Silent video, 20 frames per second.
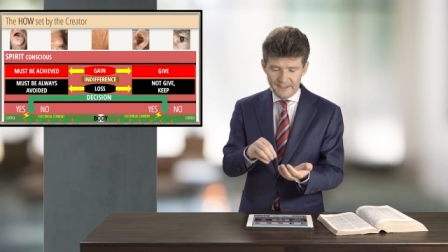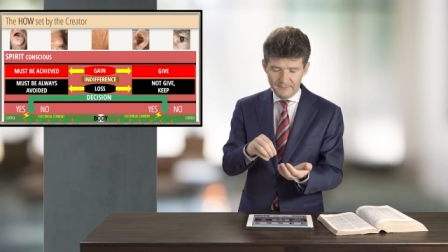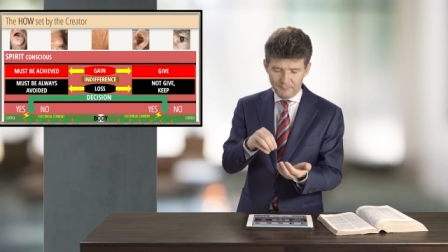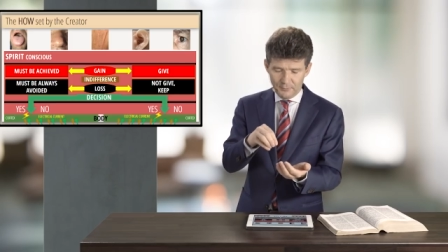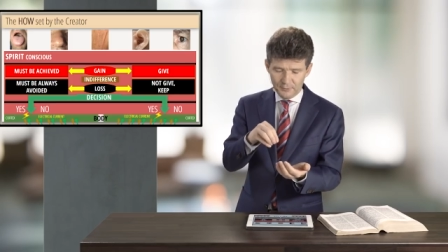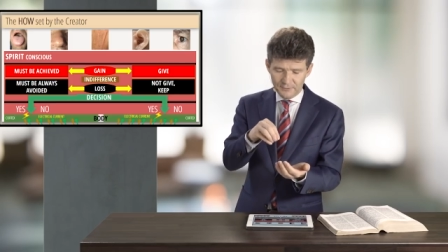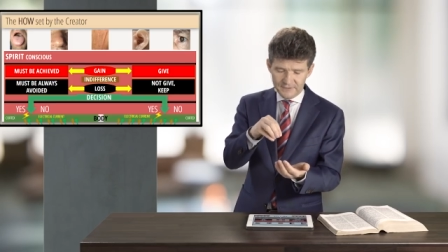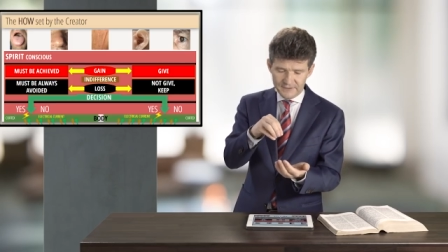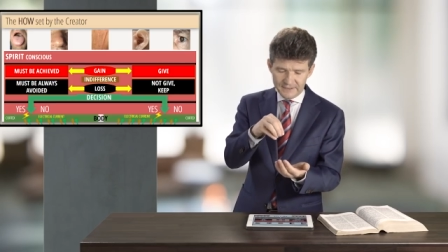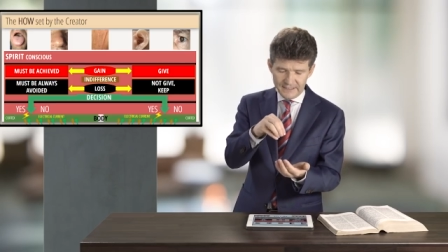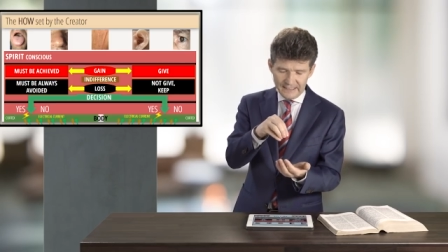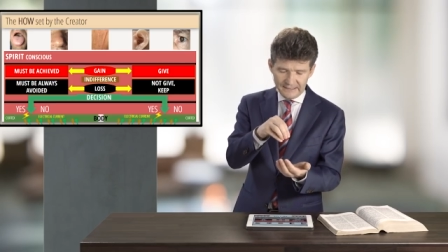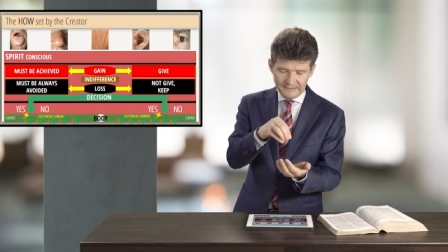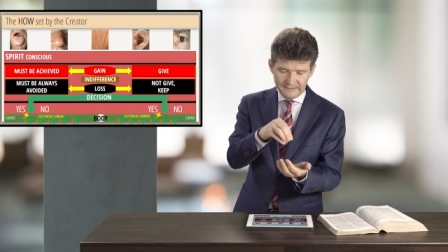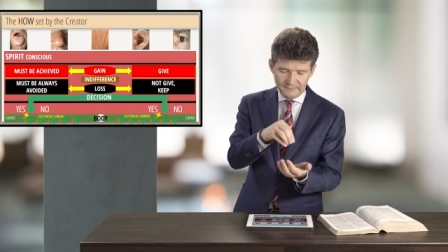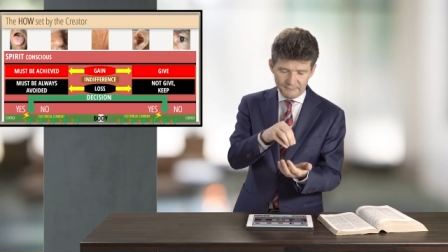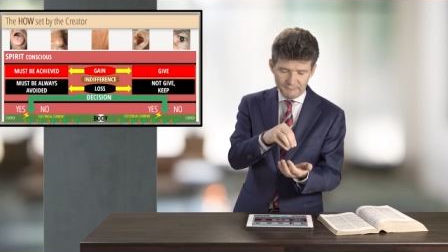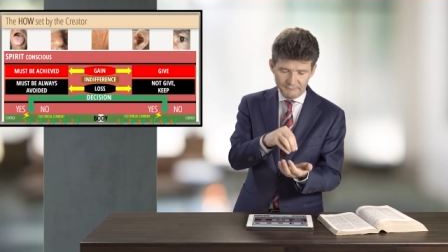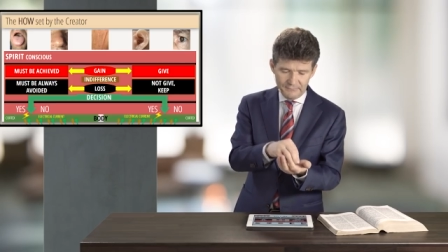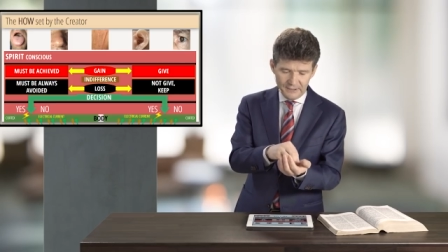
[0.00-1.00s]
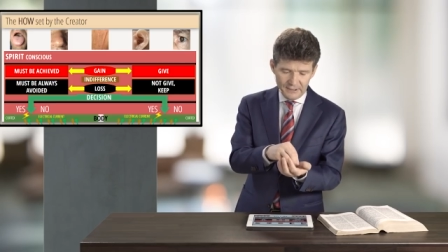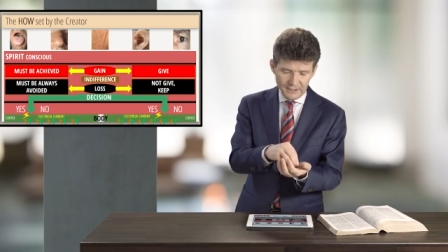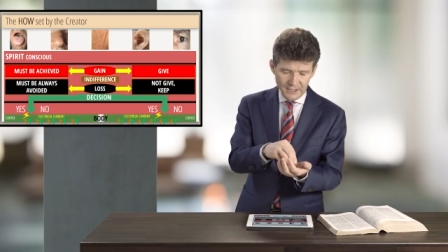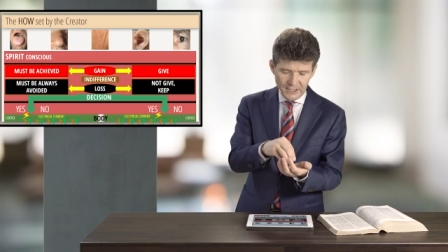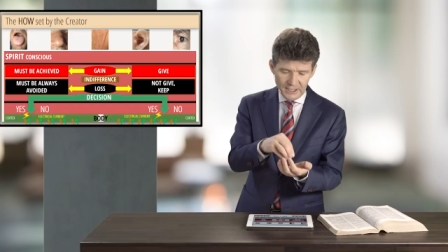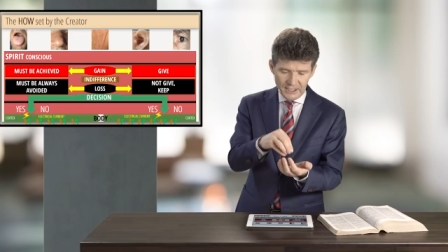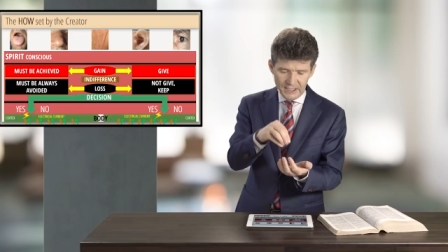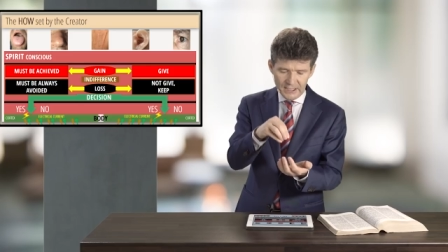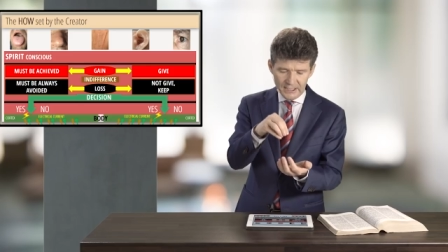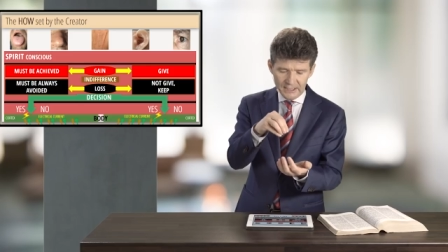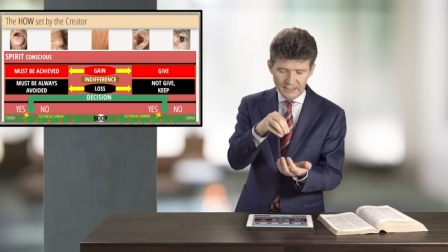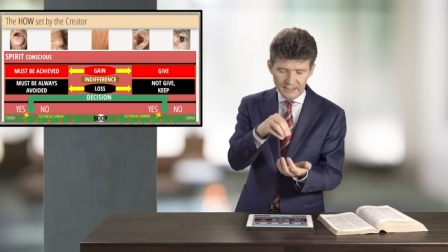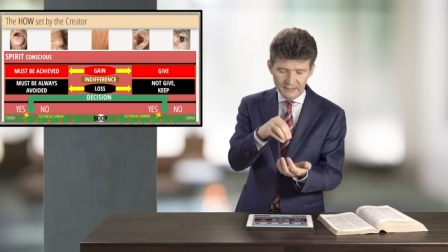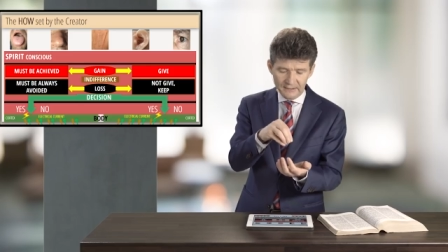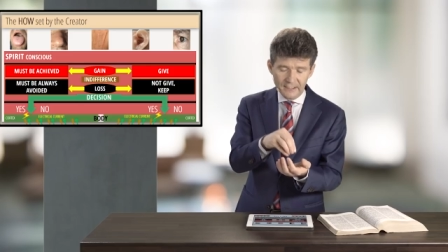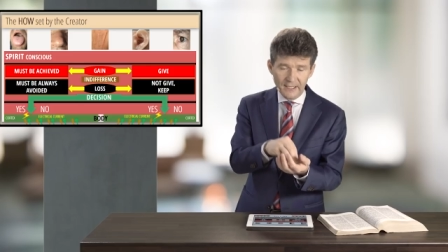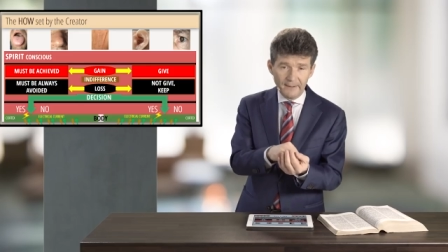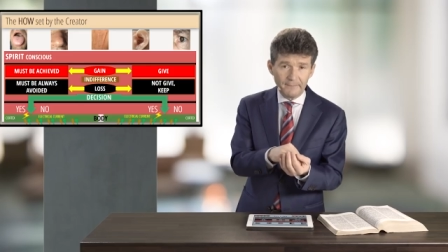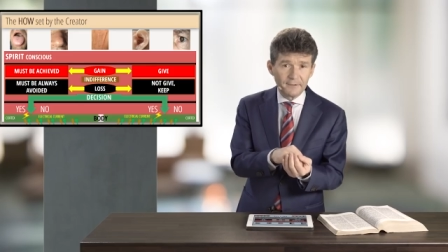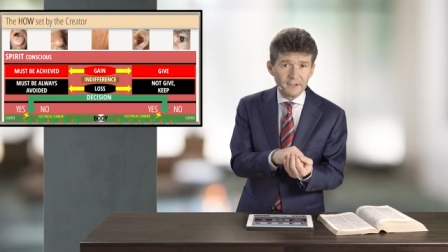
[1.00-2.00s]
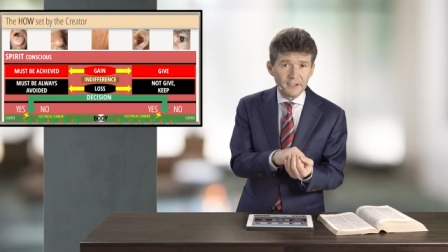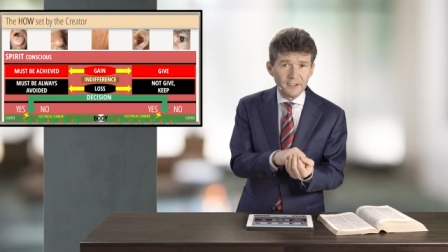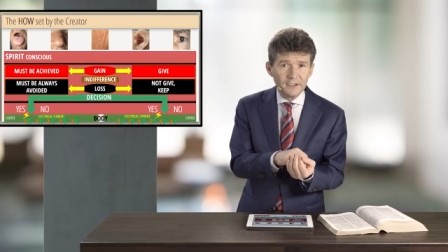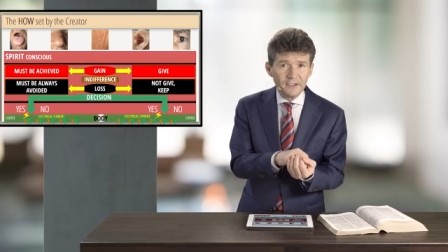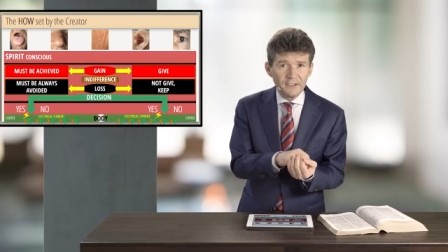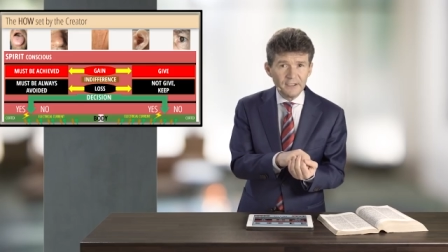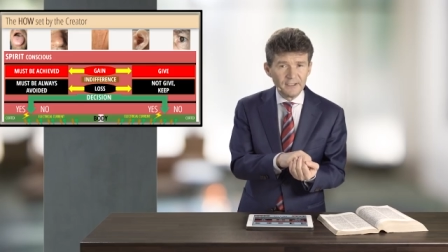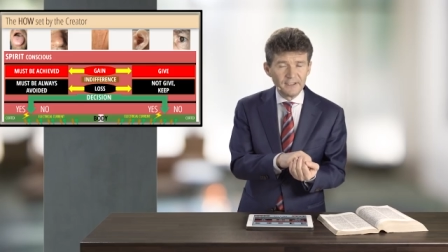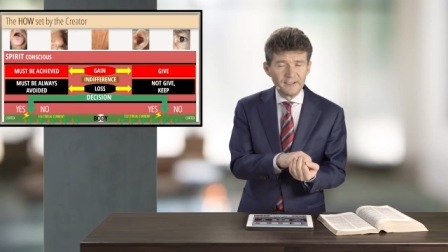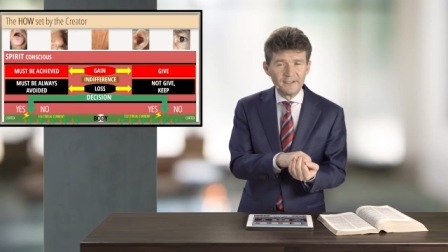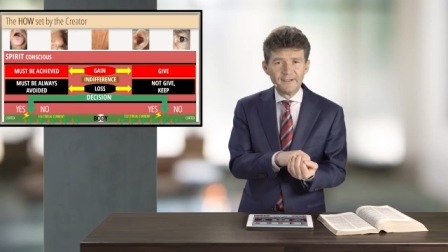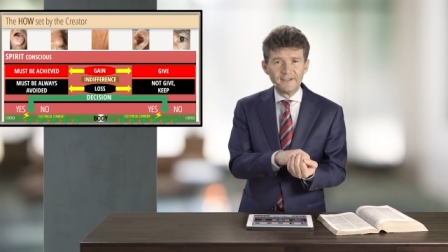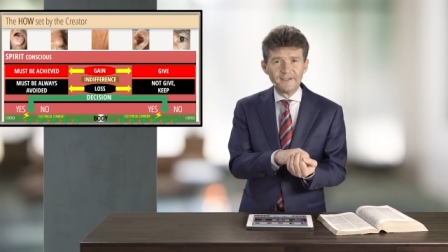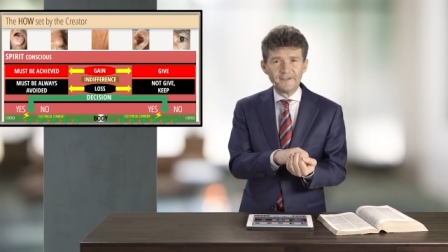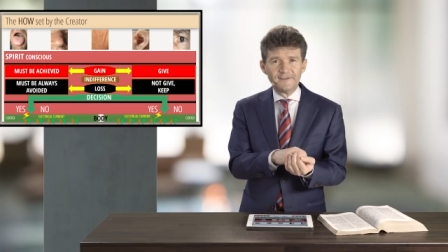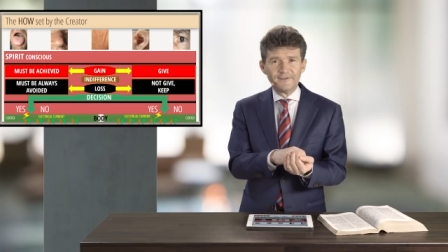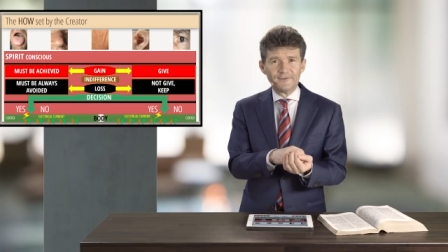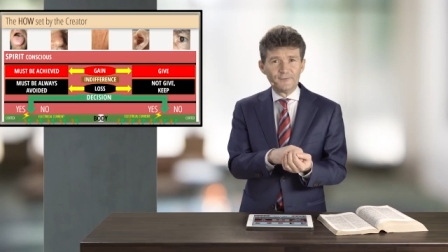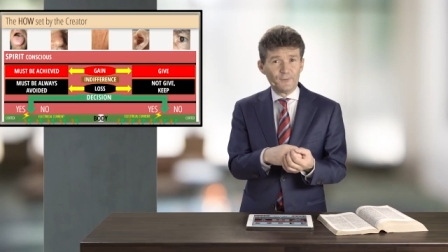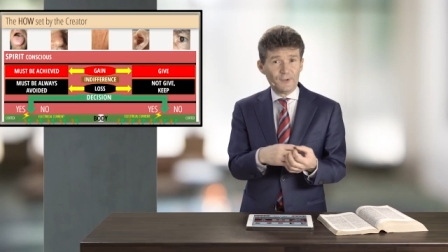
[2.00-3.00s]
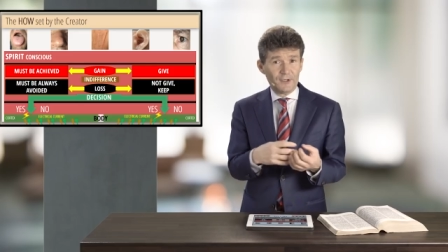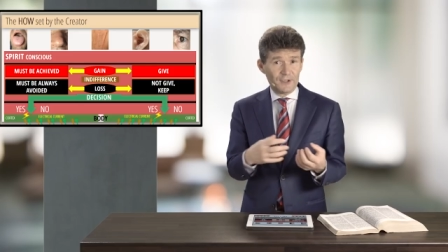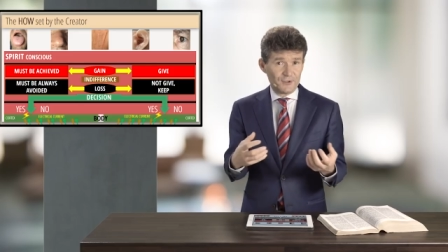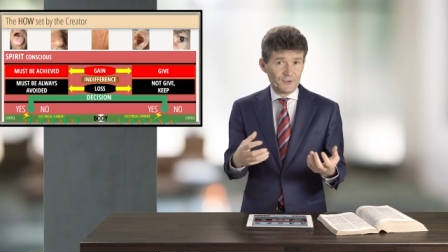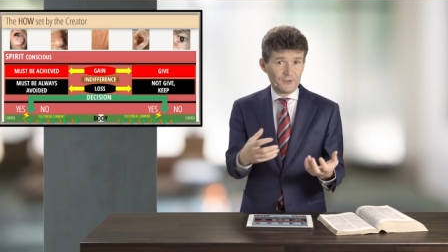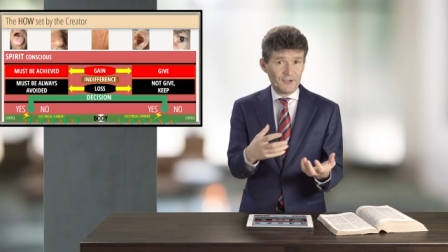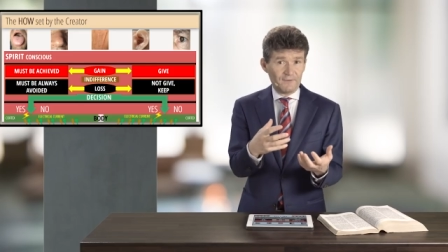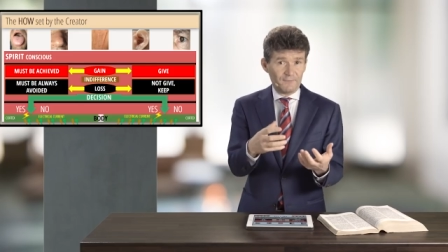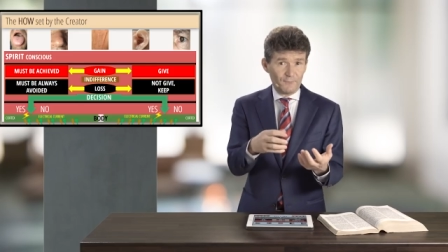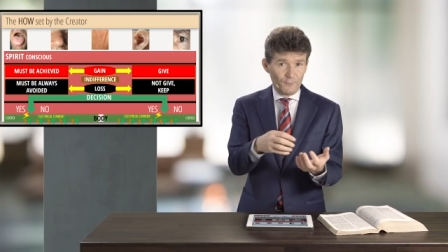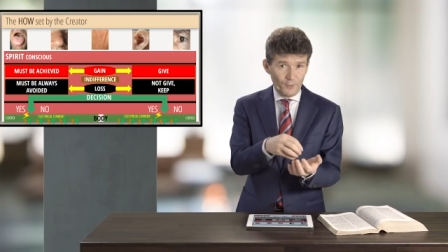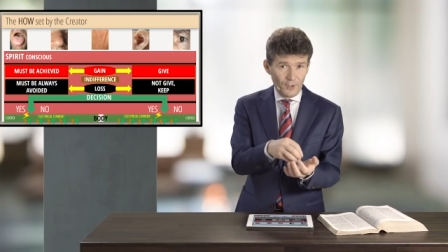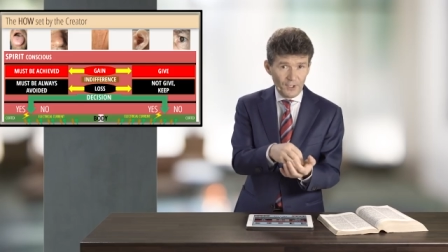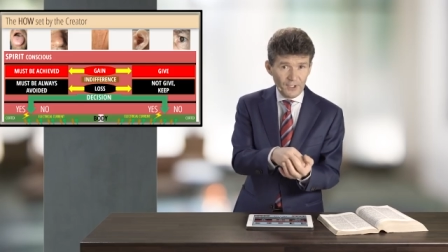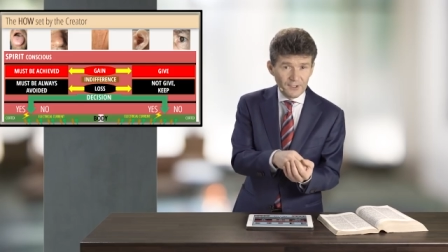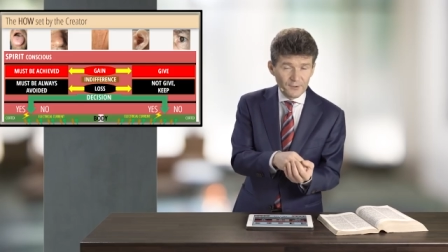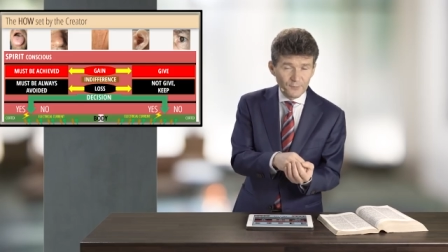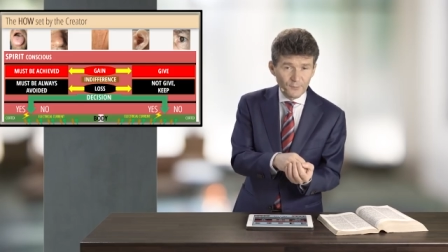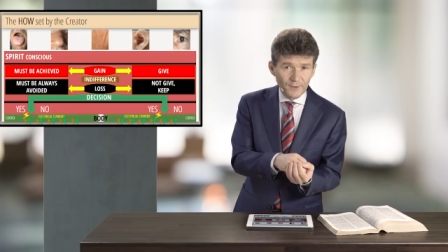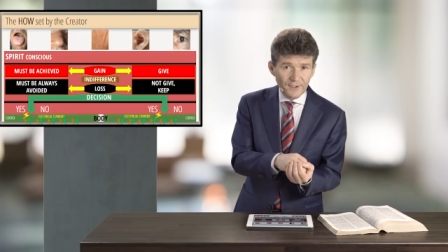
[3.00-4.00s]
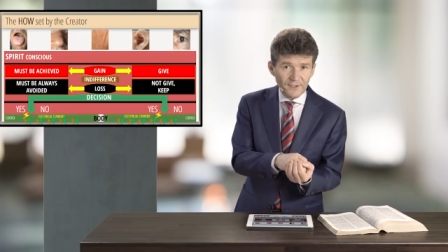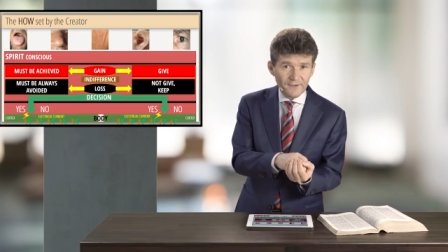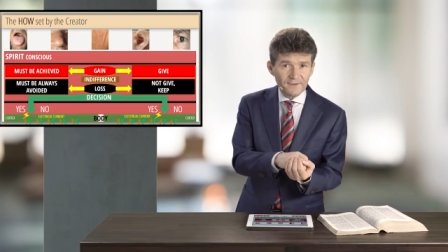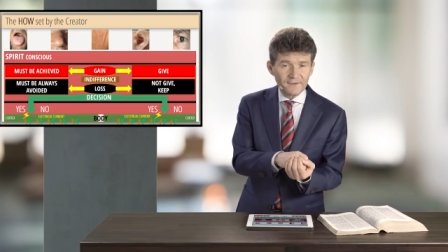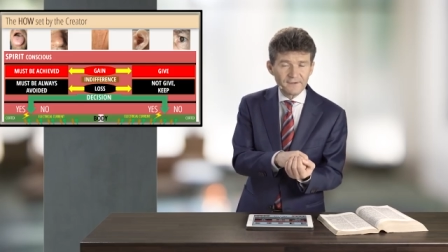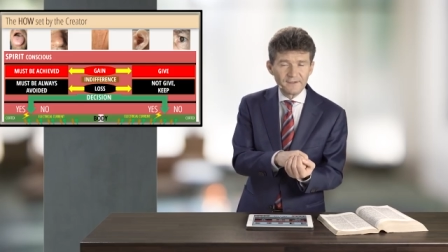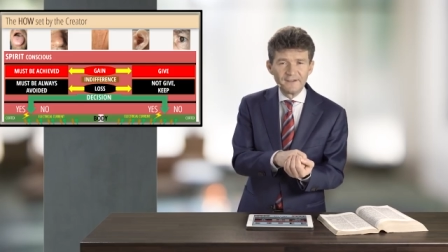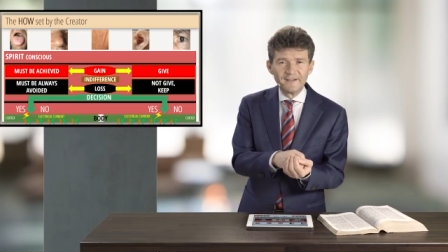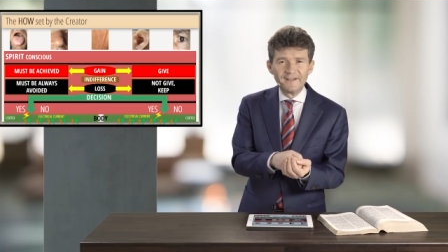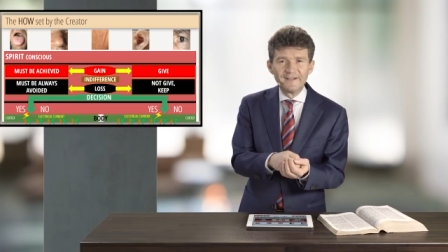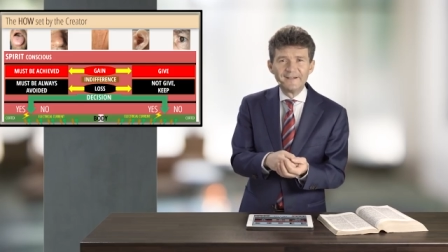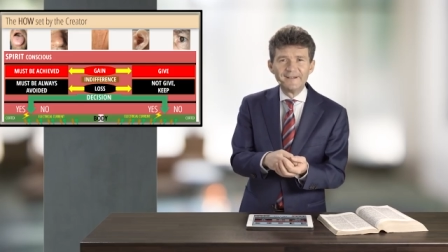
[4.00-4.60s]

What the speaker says: put that money in that napkin, where he should have worked with,